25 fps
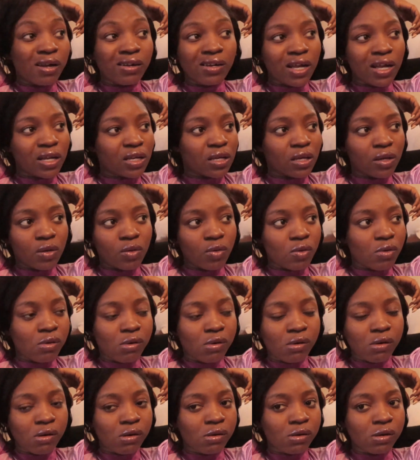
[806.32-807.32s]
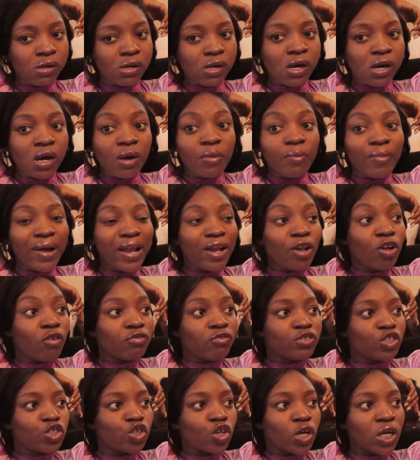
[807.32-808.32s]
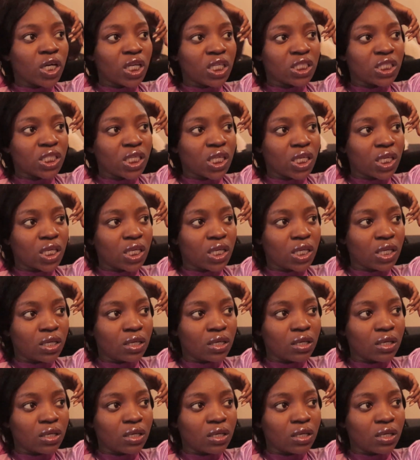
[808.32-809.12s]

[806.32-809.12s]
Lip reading: I don't like cake, but I love chocolate cake.